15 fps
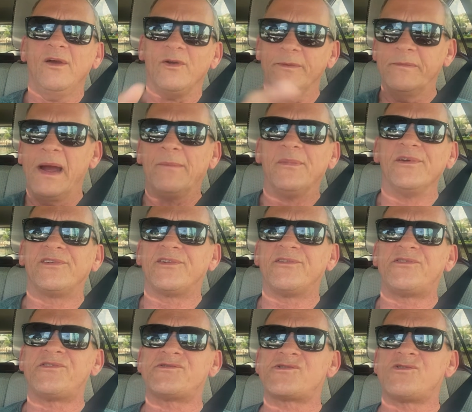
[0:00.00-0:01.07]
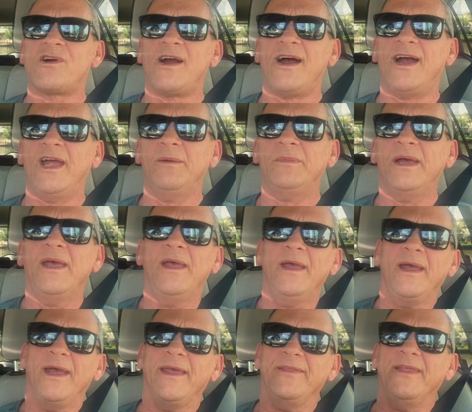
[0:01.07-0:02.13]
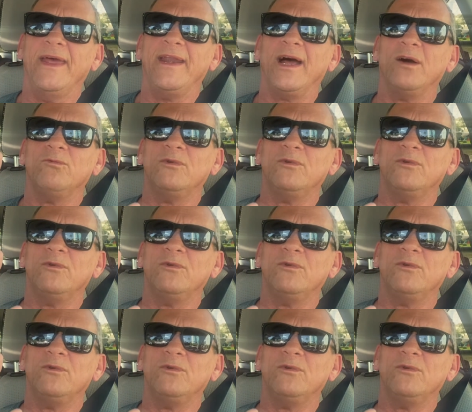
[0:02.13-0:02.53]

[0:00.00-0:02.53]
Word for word: Remember to subscribe, and then I